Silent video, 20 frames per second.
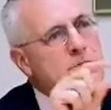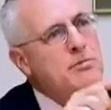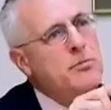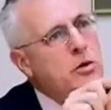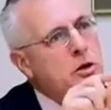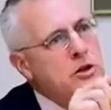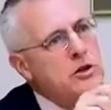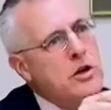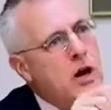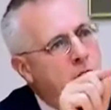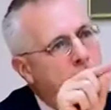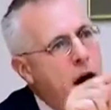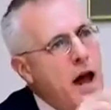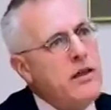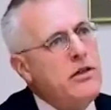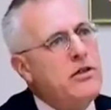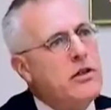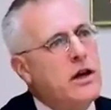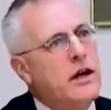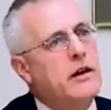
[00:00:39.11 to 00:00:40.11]
puts, I
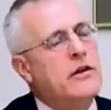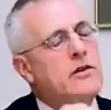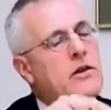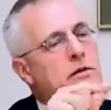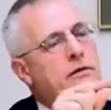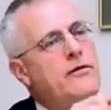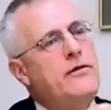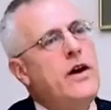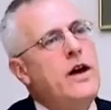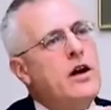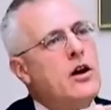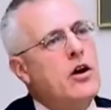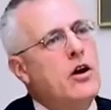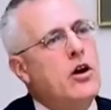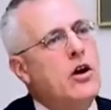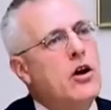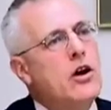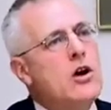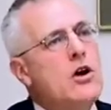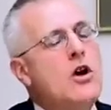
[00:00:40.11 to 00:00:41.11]
think, the
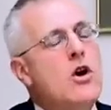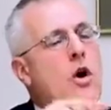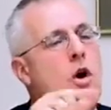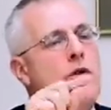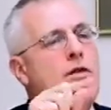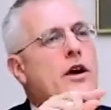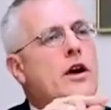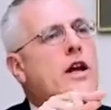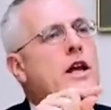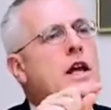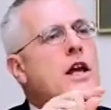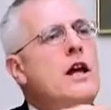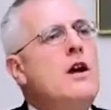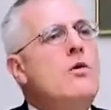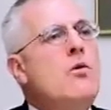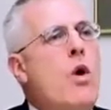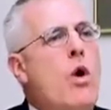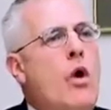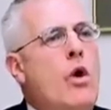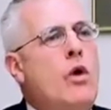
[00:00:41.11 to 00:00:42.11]
finger on the key
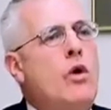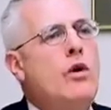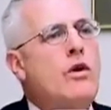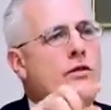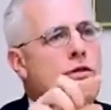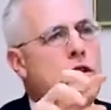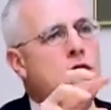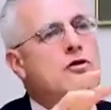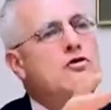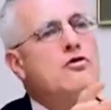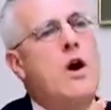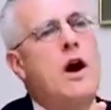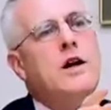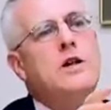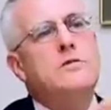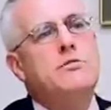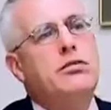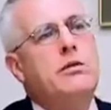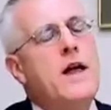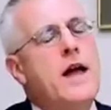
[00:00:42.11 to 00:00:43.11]
role that
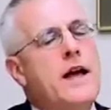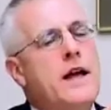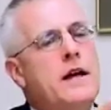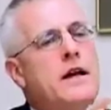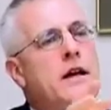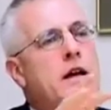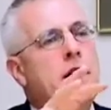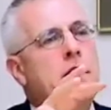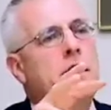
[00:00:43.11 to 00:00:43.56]
drugs play